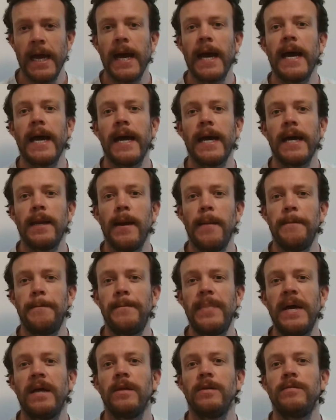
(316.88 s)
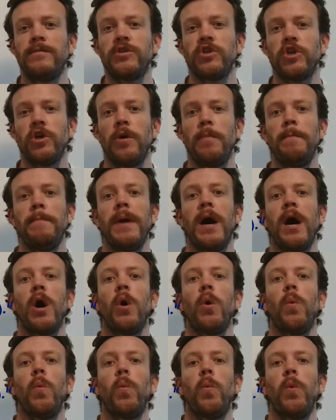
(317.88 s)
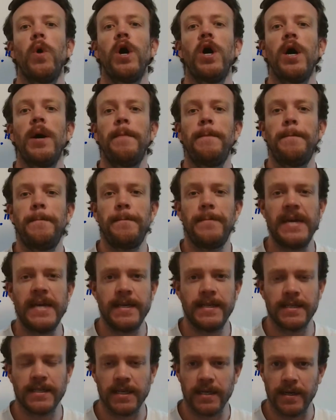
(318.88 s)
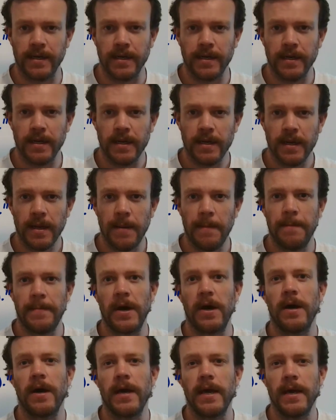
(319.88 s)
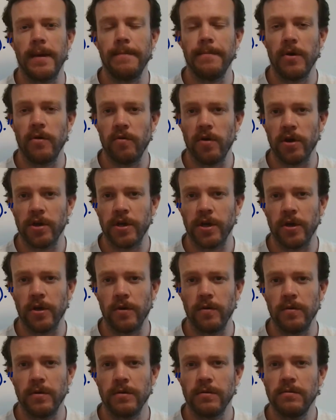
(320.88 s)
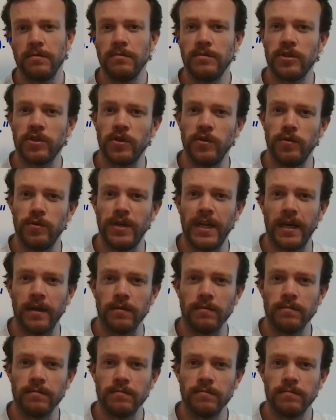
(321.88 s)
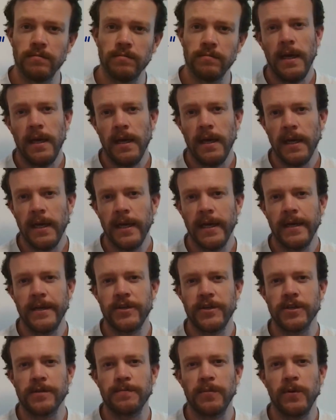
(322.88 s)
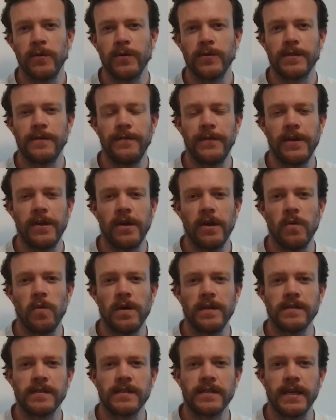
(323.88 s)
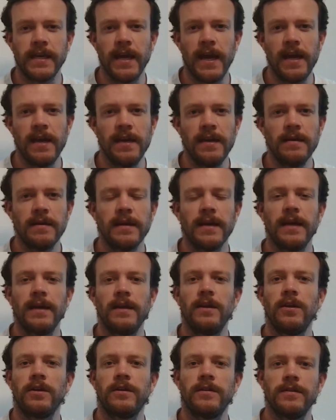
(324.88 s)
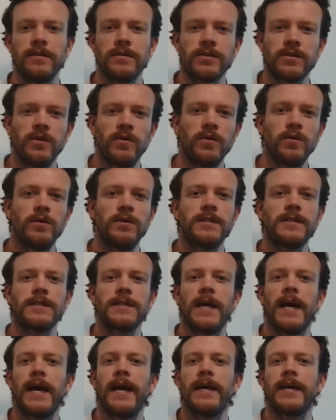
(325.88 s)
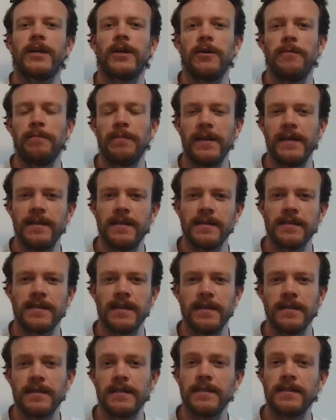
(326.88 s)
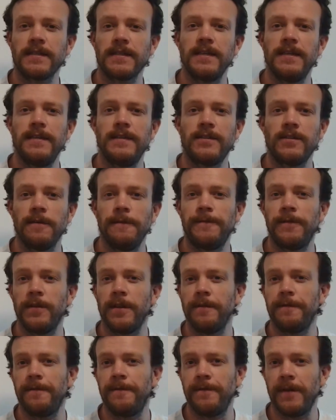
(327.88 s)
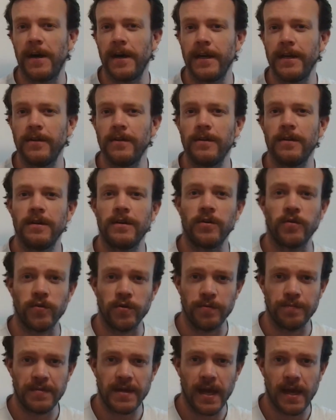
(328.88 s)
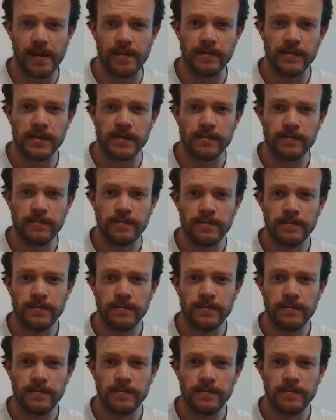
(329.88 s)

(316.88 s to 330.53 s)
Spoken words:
and Belgium were beaten by Morocco 2-0. And just pause the video once again, look at the scores, and complete the sentences for the final group games.